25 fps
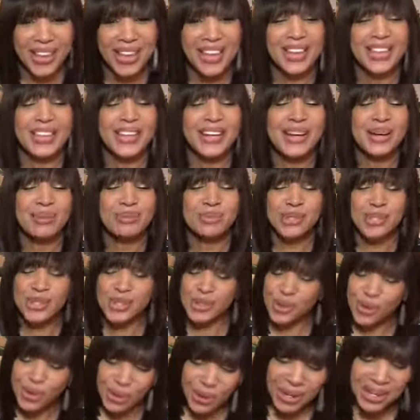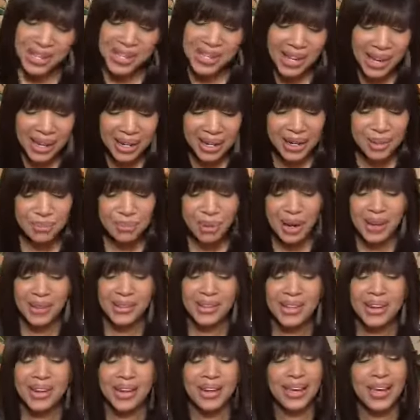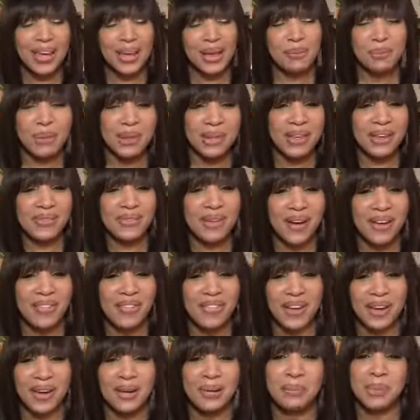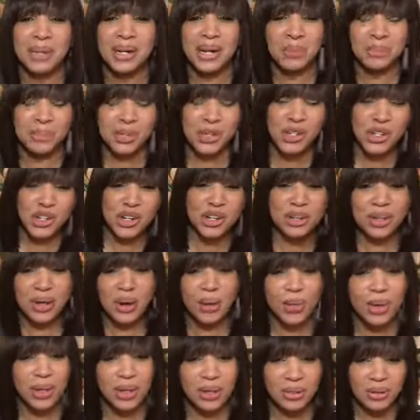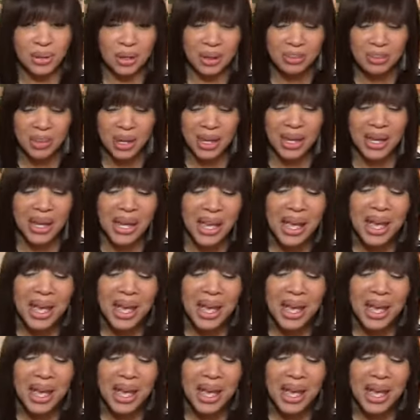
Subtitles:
that I'm so excited about that I can't believe I found, but I'm going to share that with you in a minute.